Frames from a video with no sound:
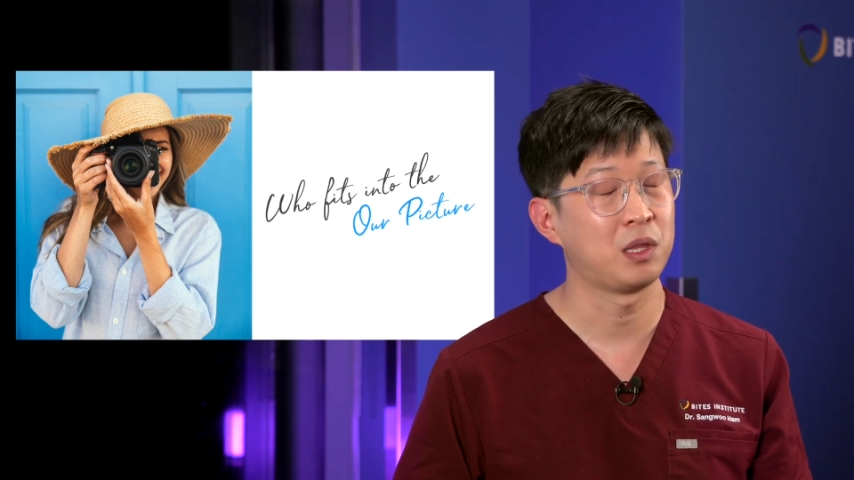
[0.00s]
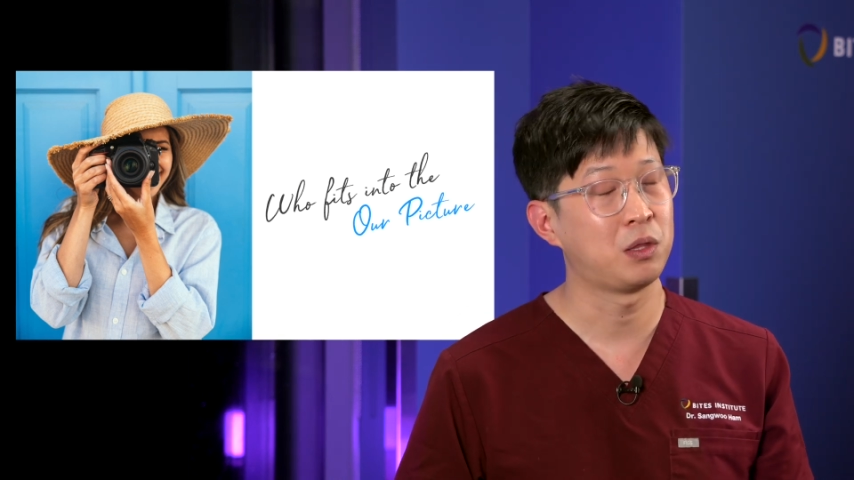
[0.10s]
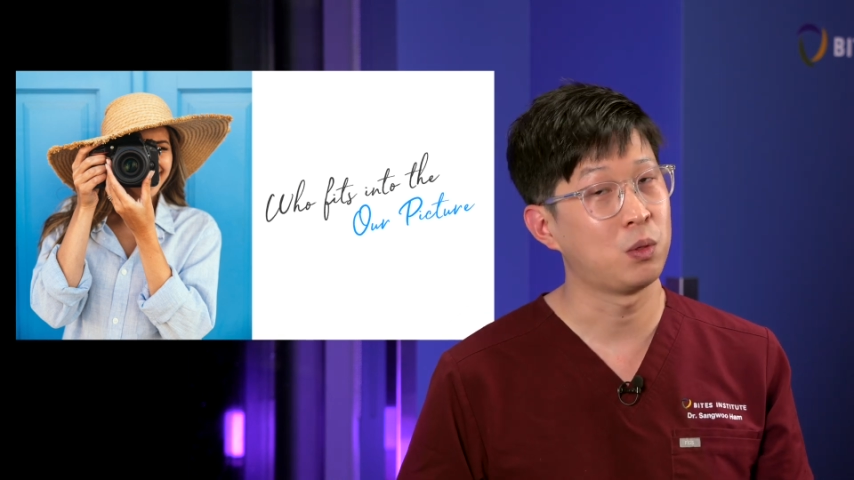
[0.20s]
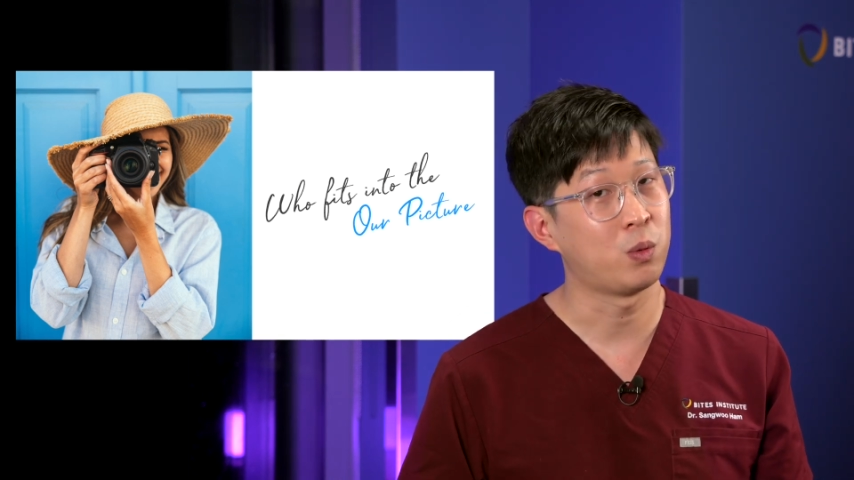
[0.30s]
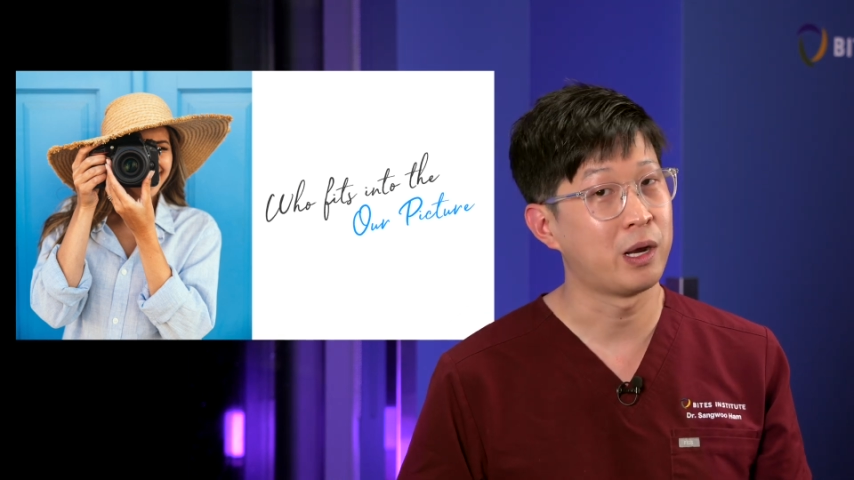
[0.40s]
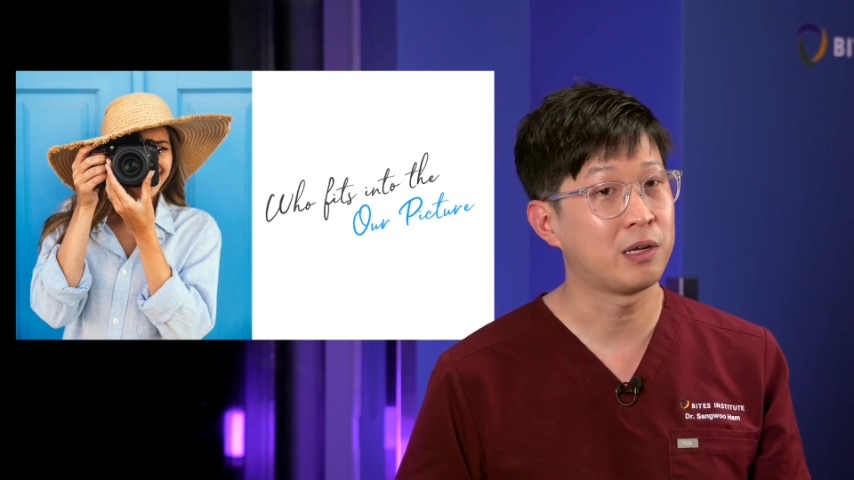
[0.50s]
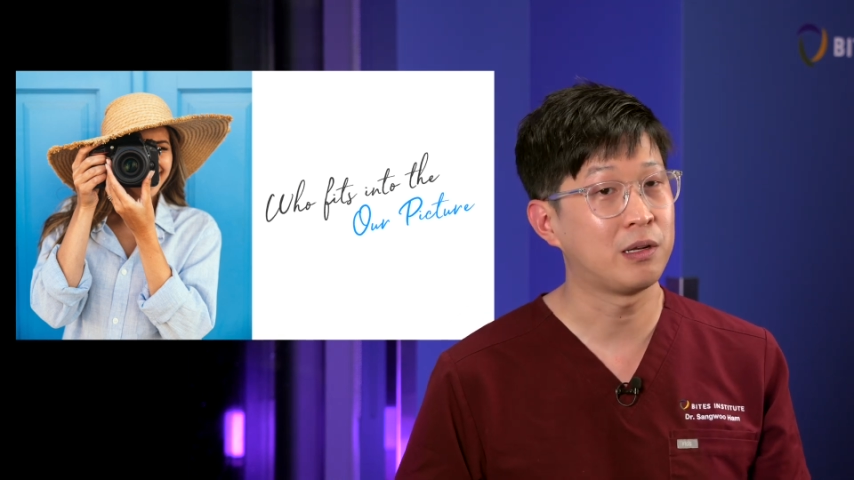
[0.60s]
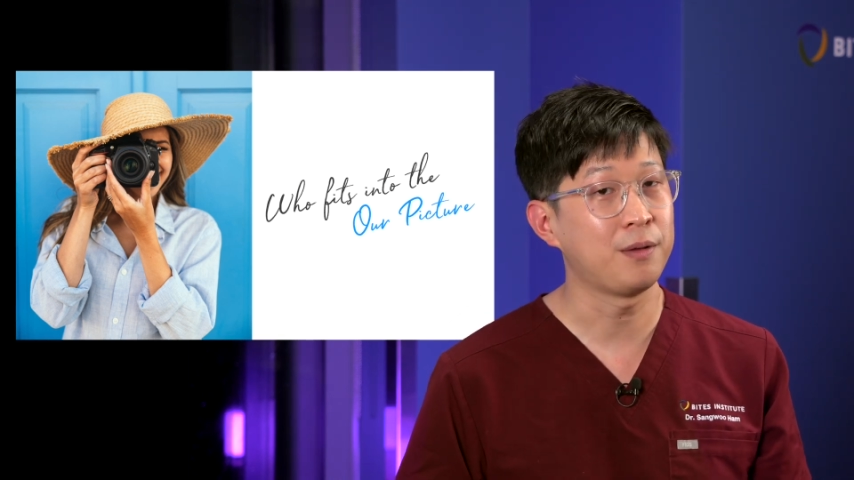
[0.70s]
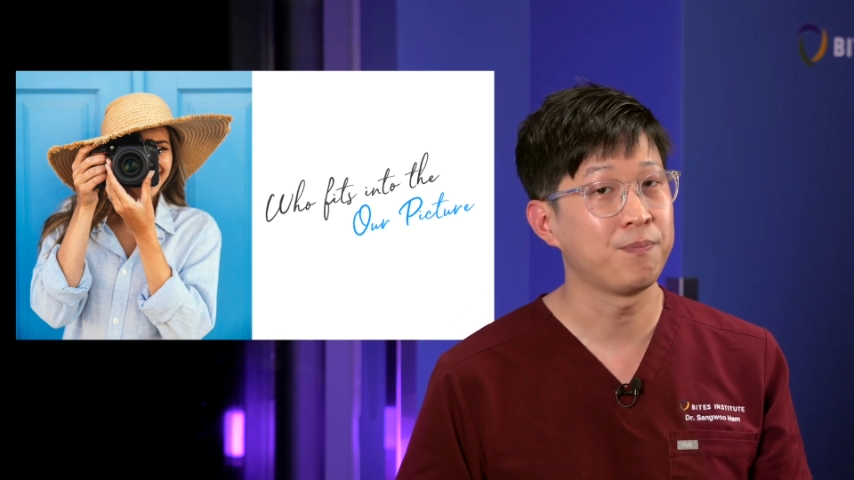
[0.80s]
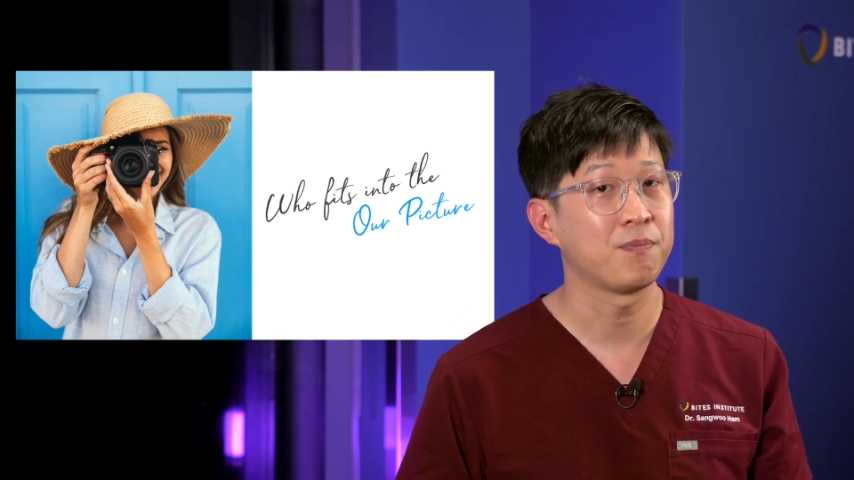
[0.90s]

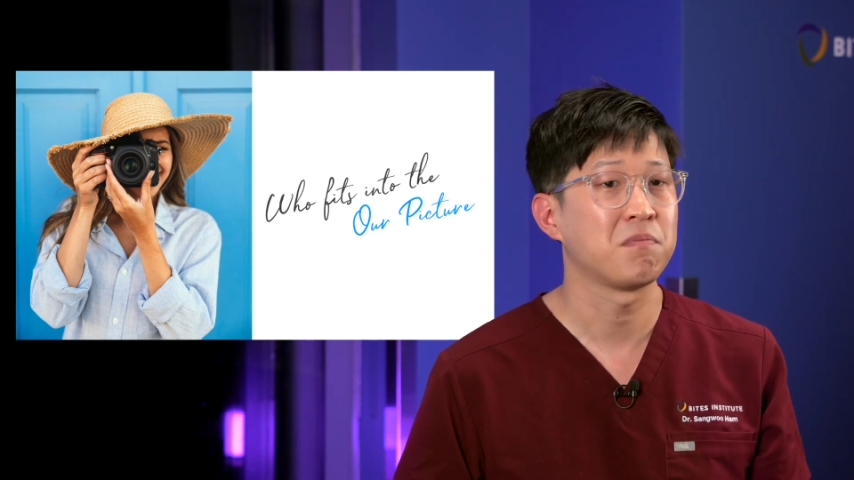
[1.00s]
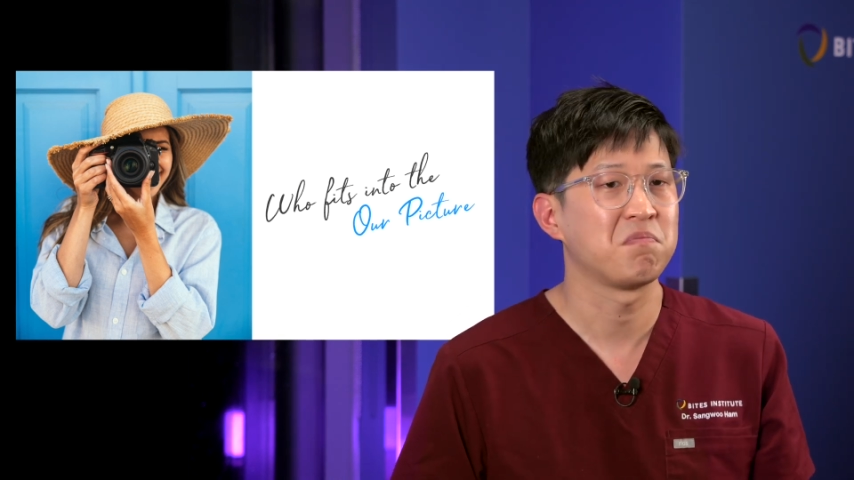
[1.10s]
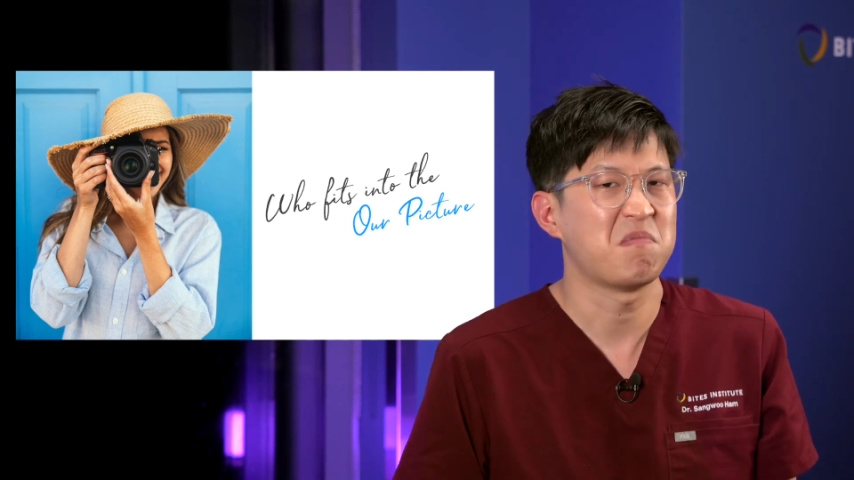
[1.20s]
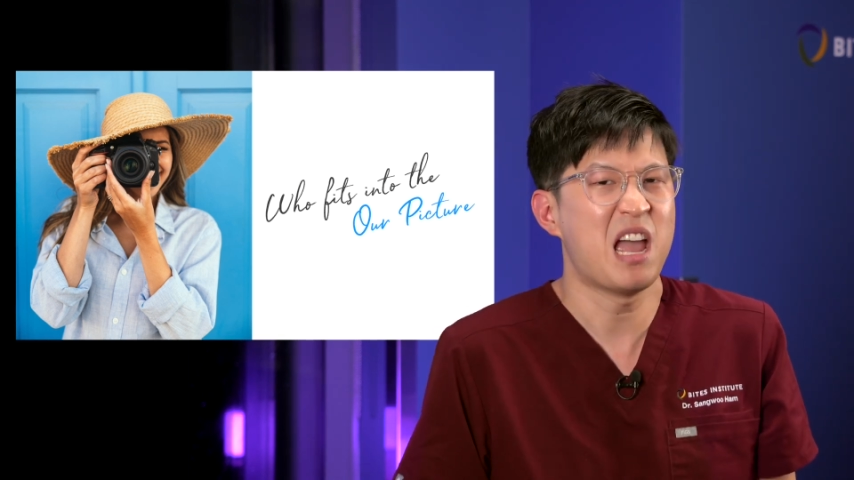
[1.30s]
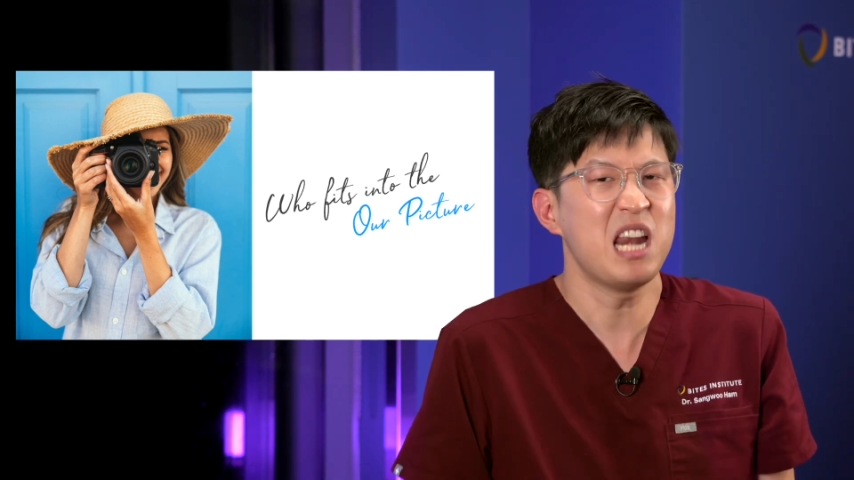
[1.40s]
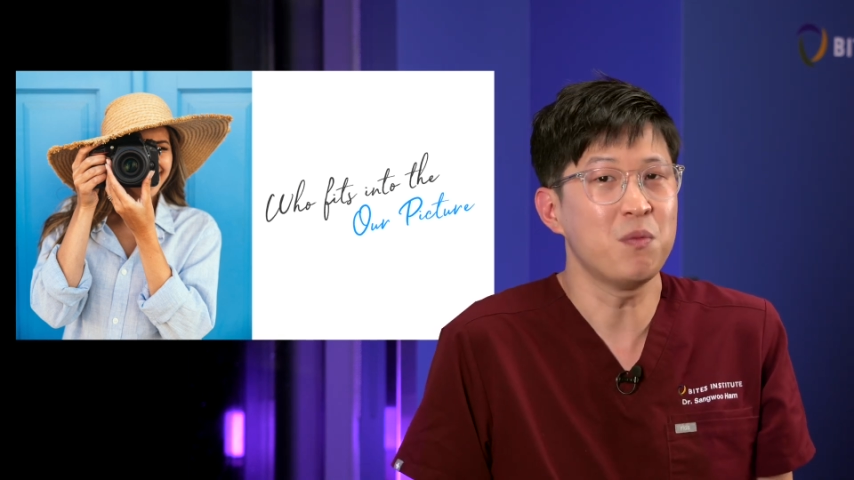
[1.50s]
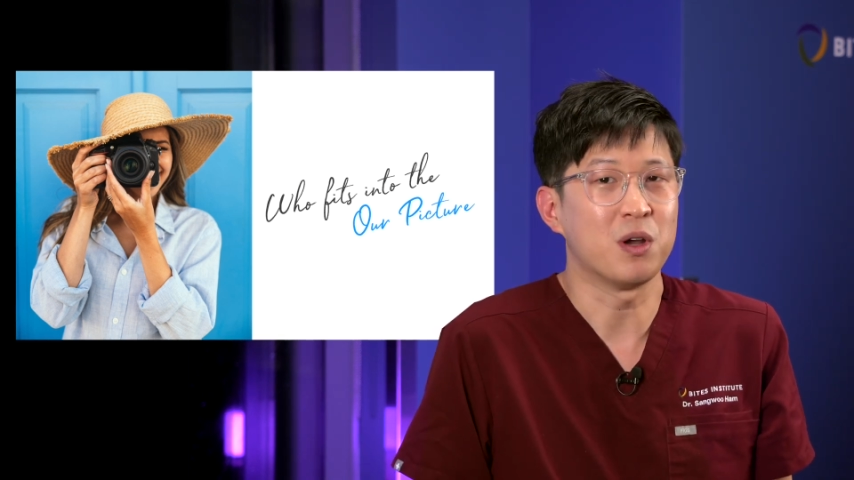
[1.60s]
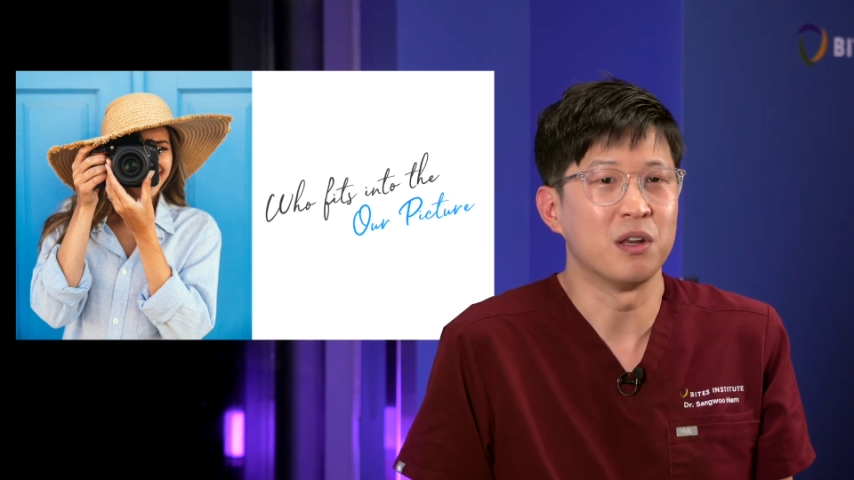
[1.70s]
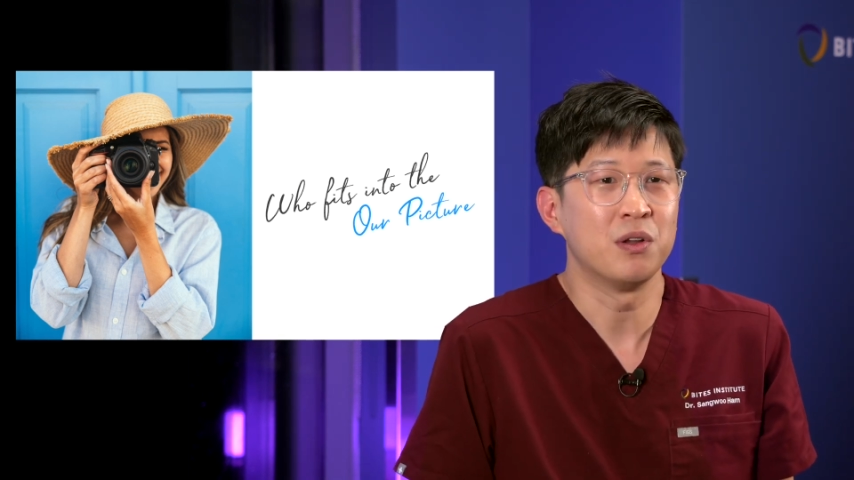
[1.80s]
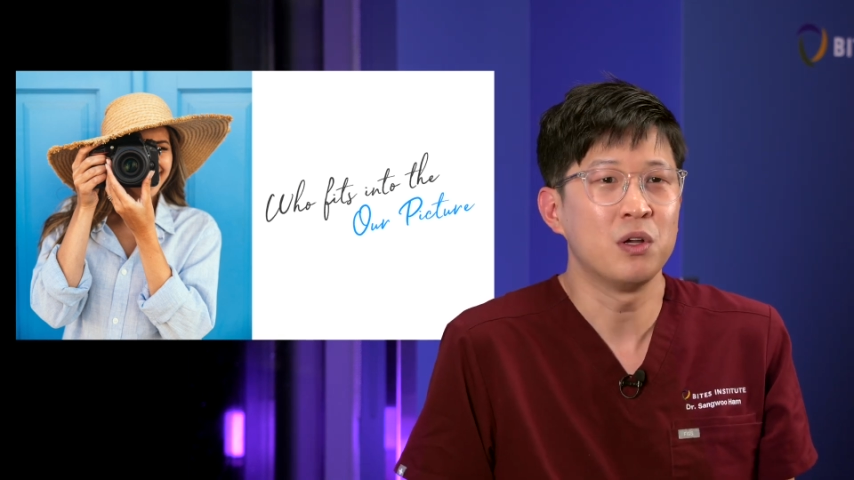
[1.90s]
Theoretically,
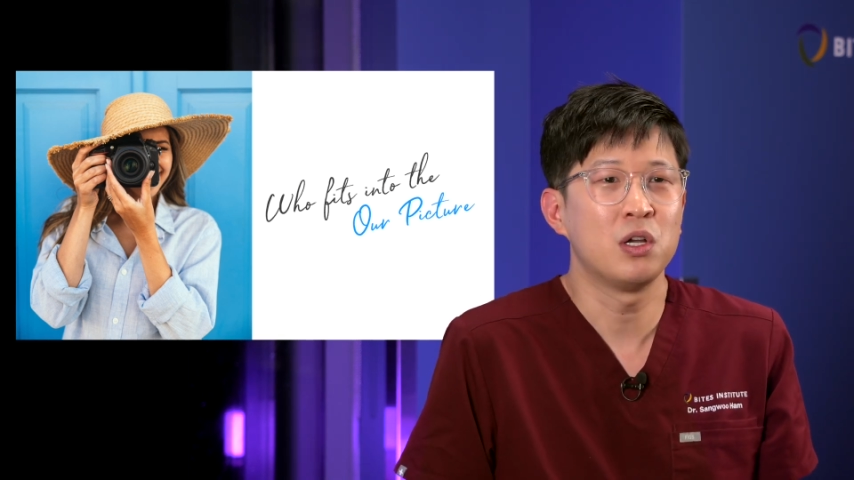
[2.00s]
anyone